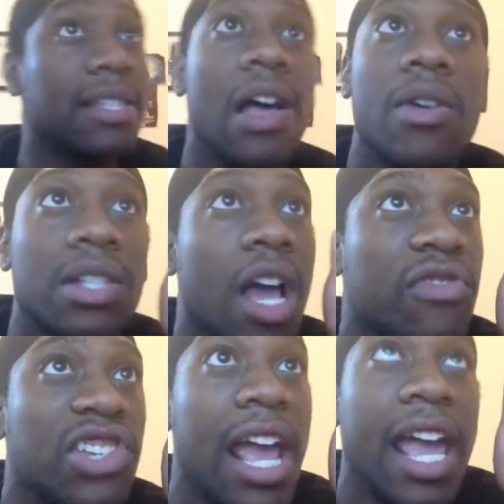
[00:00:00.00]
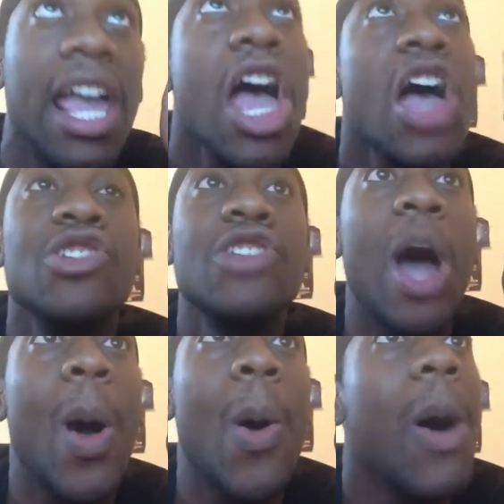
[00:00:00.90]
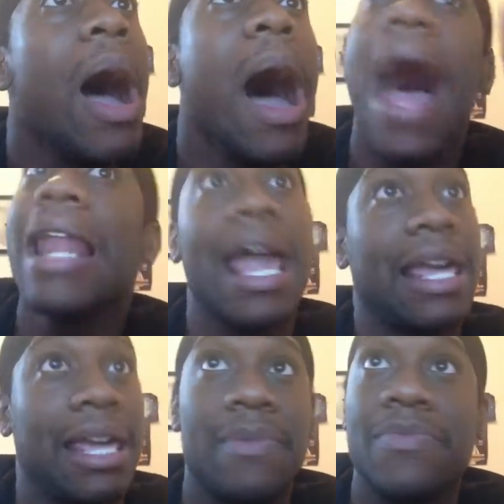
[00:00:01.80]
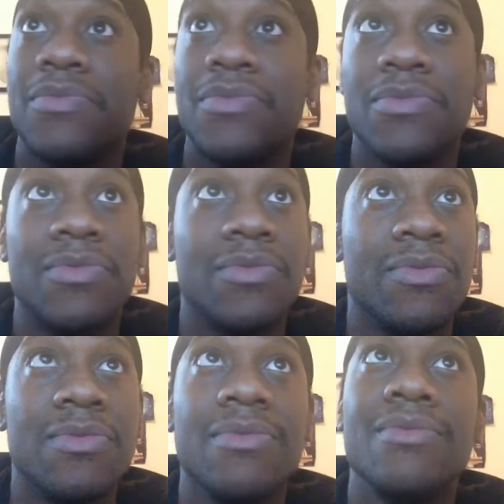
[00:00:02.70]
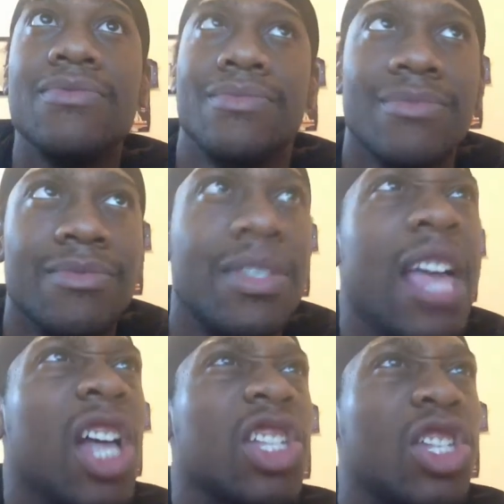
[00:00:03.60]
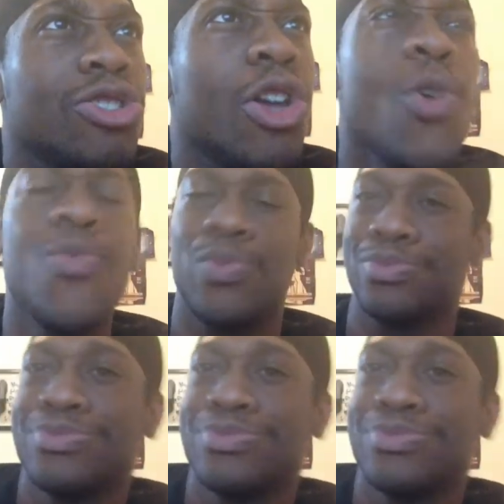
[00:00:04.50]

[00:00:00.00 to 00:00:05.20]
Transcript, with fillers: This song is earth shaking. You know, I like it. Salute, nigga, salute.